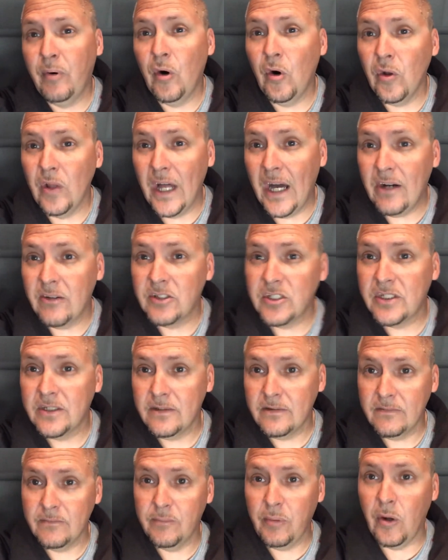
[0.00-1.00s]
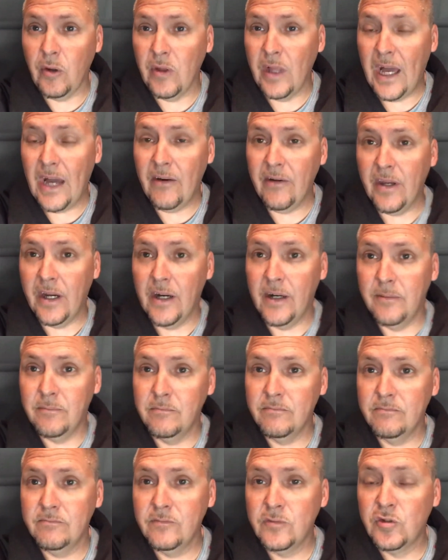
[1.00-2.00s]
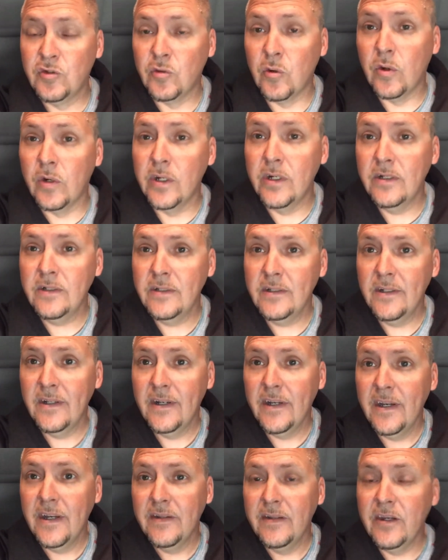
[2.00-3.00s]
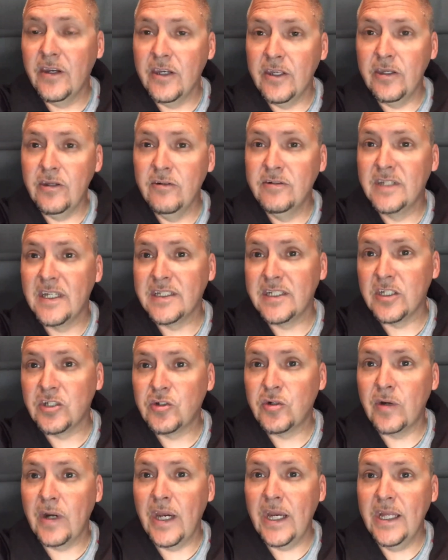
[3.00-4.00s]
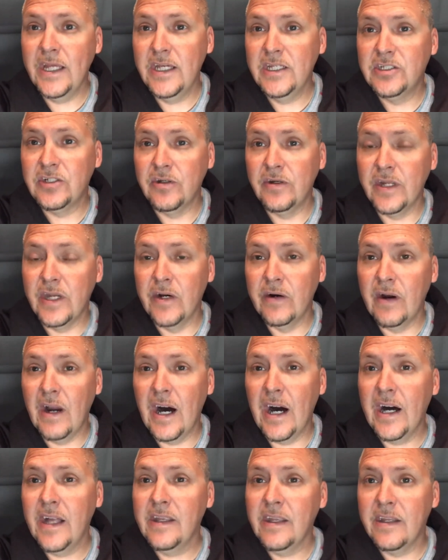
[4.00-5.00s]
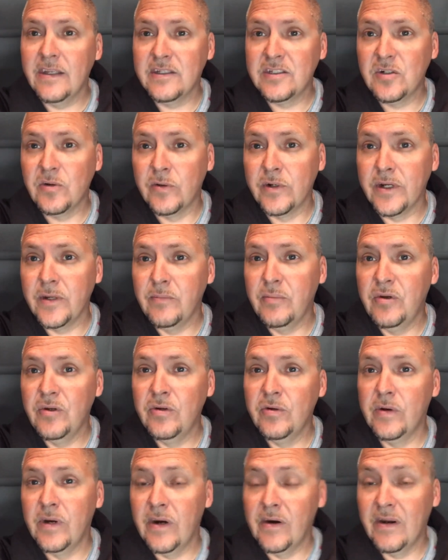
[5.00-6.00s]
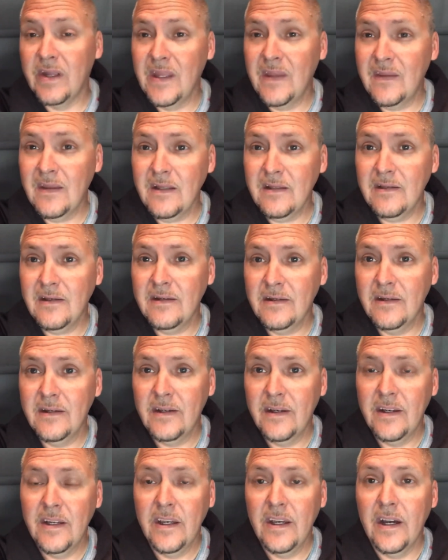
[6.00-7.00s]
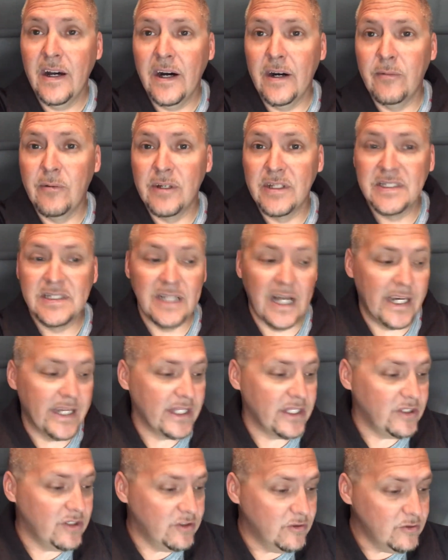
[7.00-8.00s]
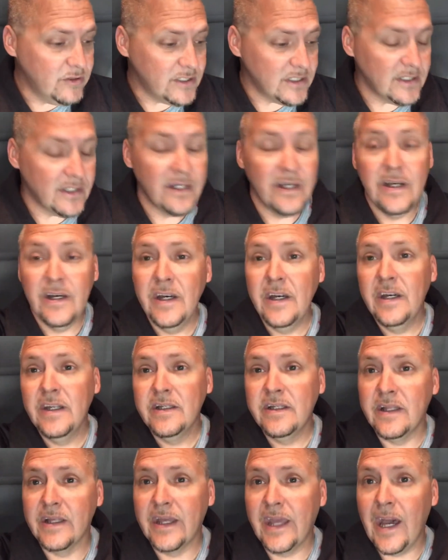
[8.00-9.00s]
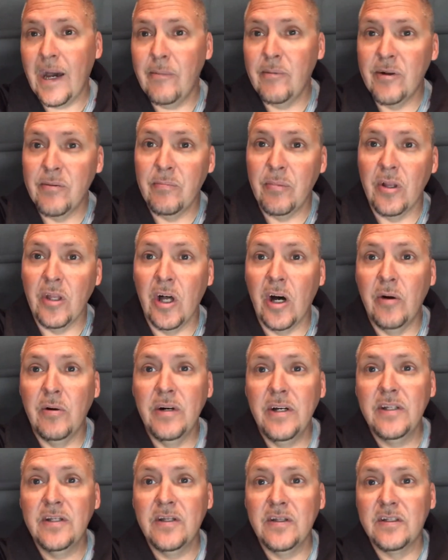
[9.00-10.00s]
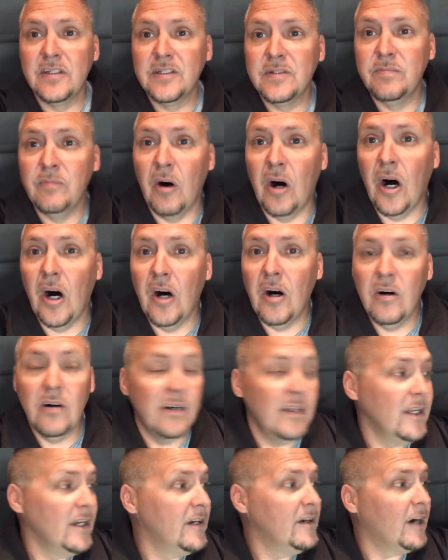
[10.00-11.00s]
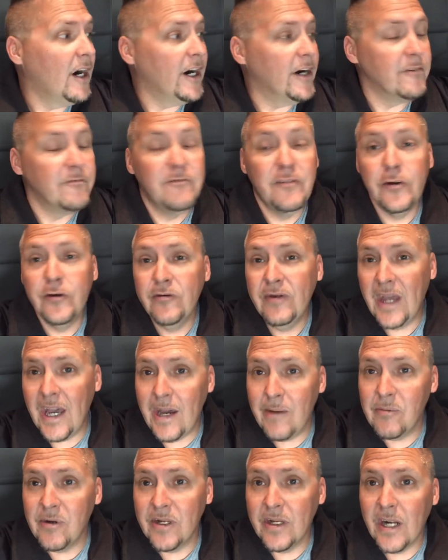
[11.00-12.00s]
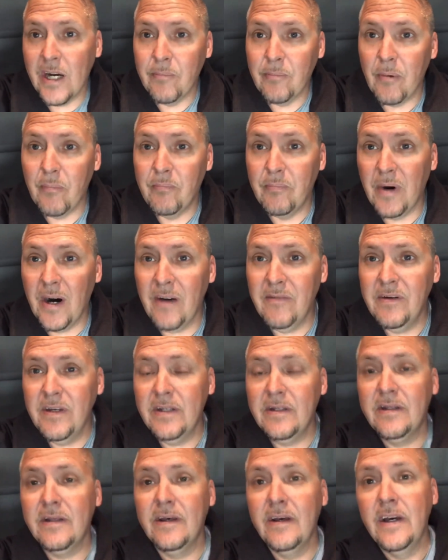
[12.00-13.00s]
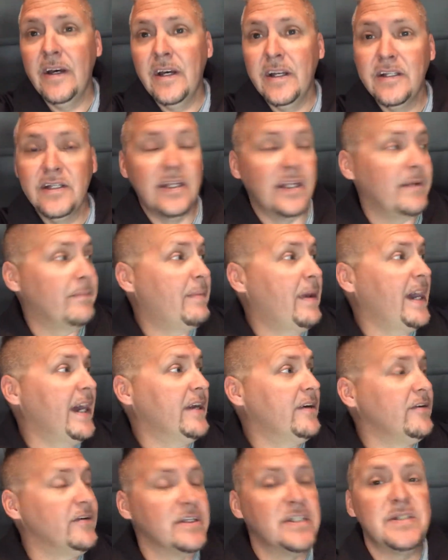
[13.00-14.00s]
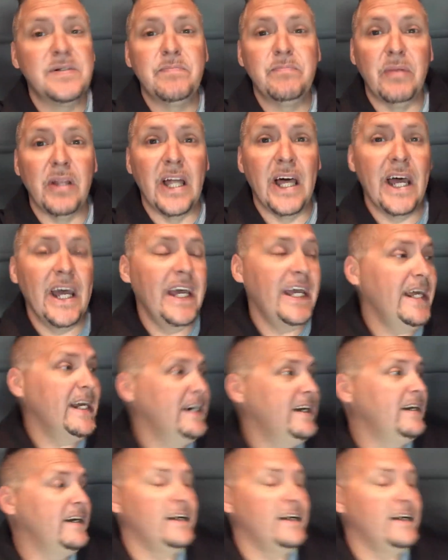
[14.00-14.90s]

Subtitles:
pull-out drawer you can use as a tray to eat your dinner on and store a computer underneath it when it's not in use, to the cabinet below it, to the small food cabinet up above it, to the panel display. You